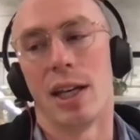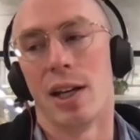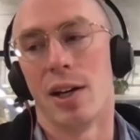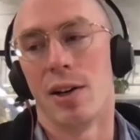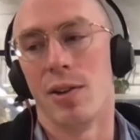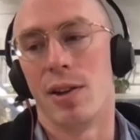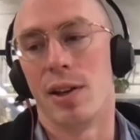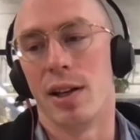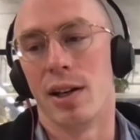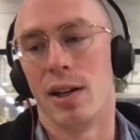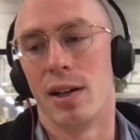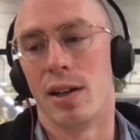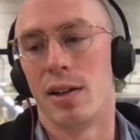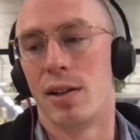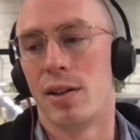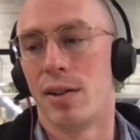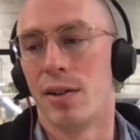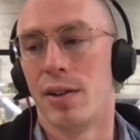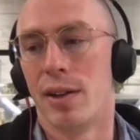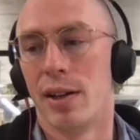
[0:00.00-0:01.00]
you know, that
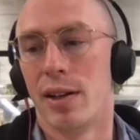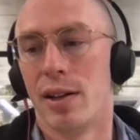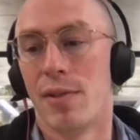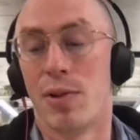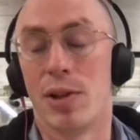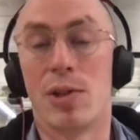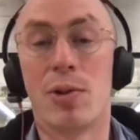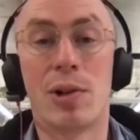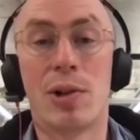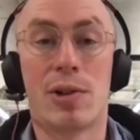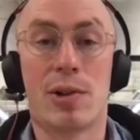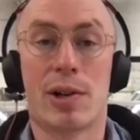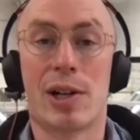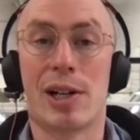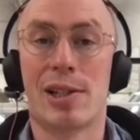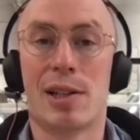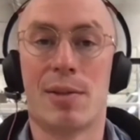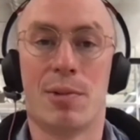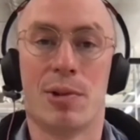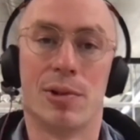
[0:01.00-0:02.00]
if we're talking to a
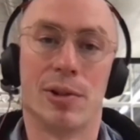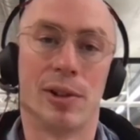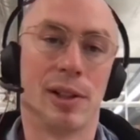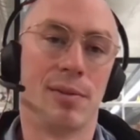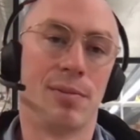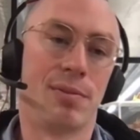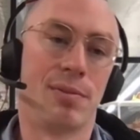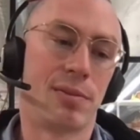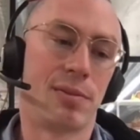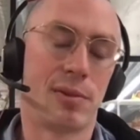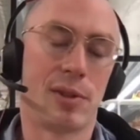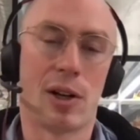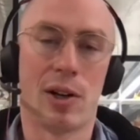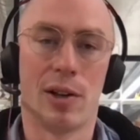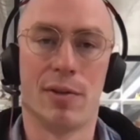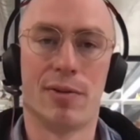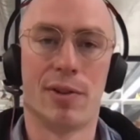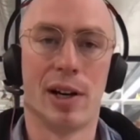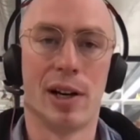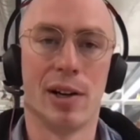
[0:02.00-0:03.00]
customer on
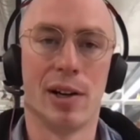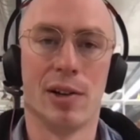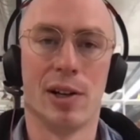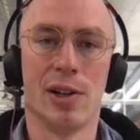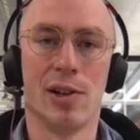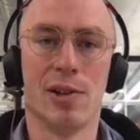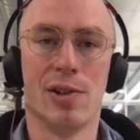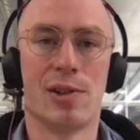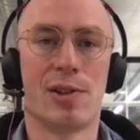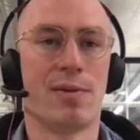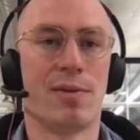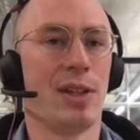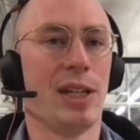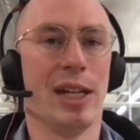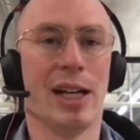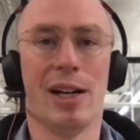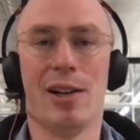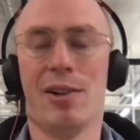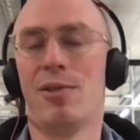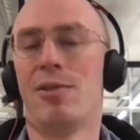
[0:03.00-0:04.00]
the phone who's, you
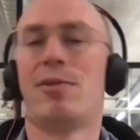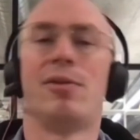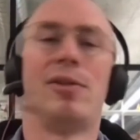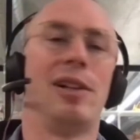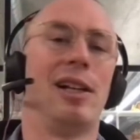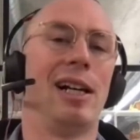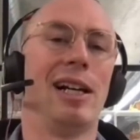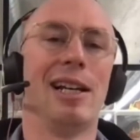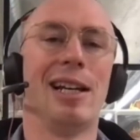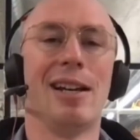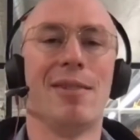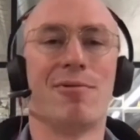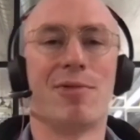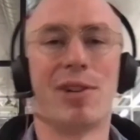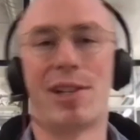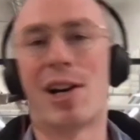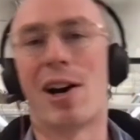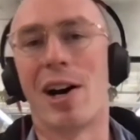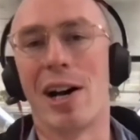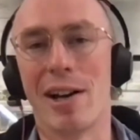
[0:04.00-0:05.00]
know, like
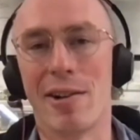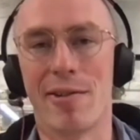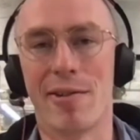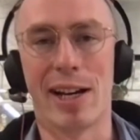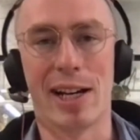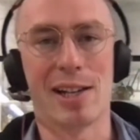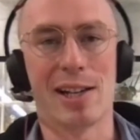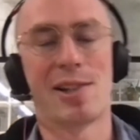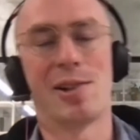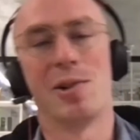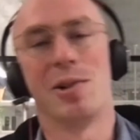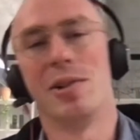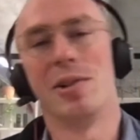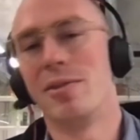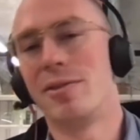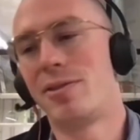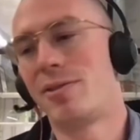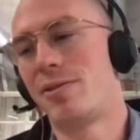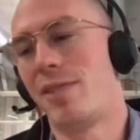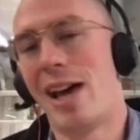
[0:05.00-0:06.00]
retiring
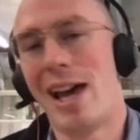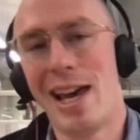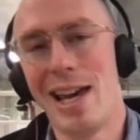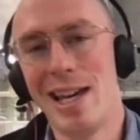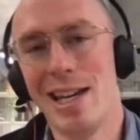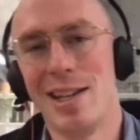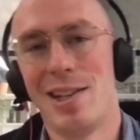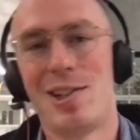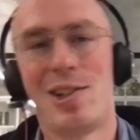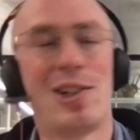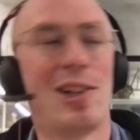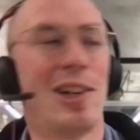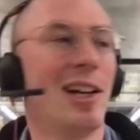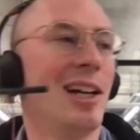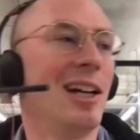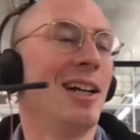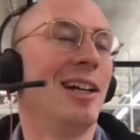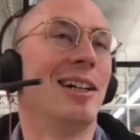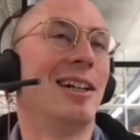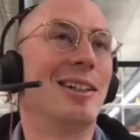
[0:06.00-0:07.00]
sort of age,
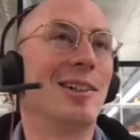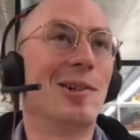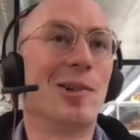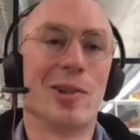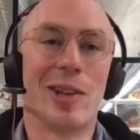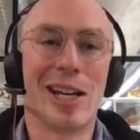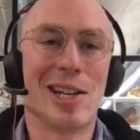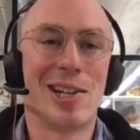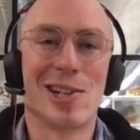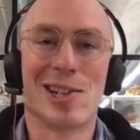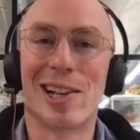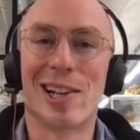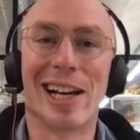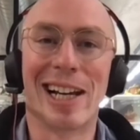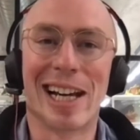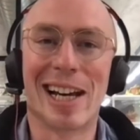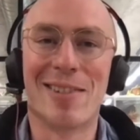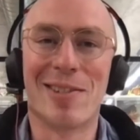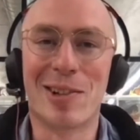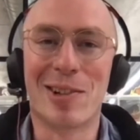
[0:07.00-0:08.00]
or they just
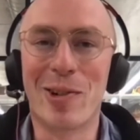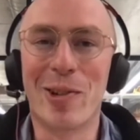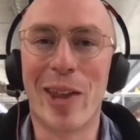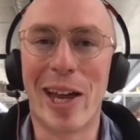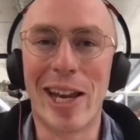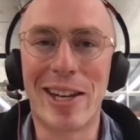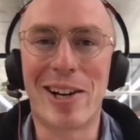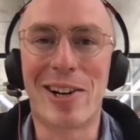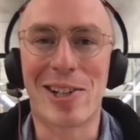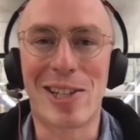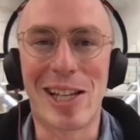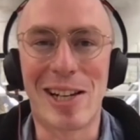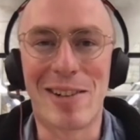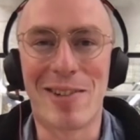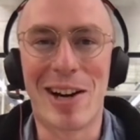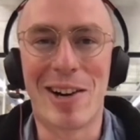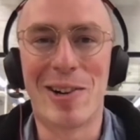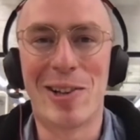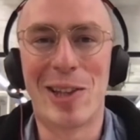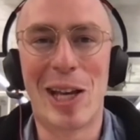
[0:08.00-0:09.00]
like having all their ducks in a
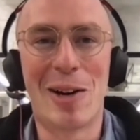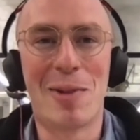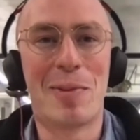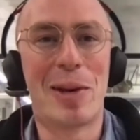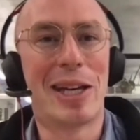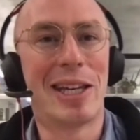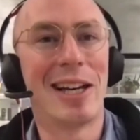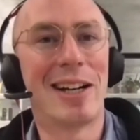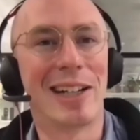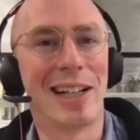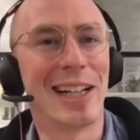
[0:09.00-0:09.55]
row and they're a bit